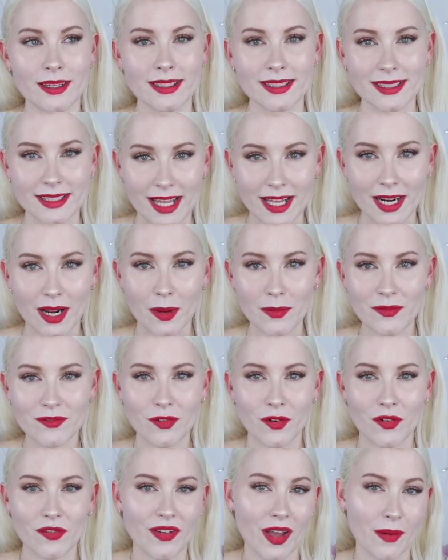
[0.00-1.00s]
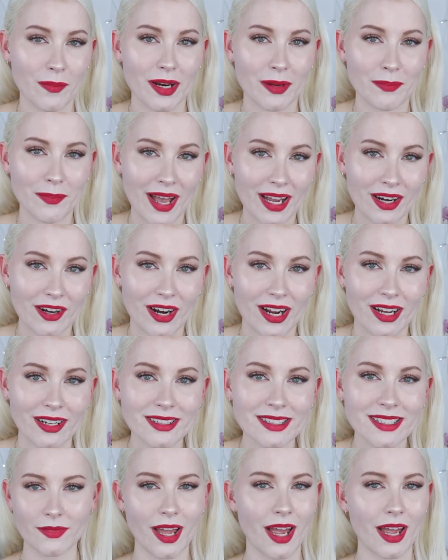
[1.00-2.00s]
setup for fabric
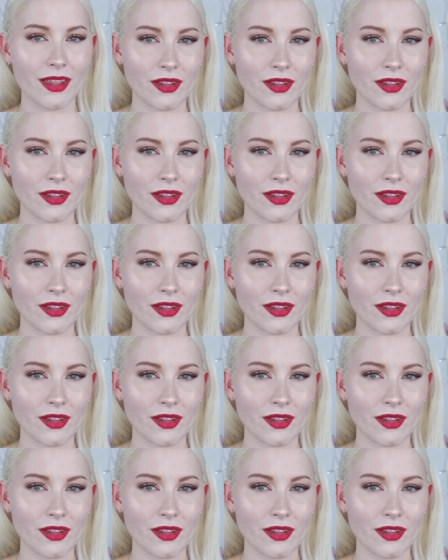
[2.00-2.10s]
backgrounds.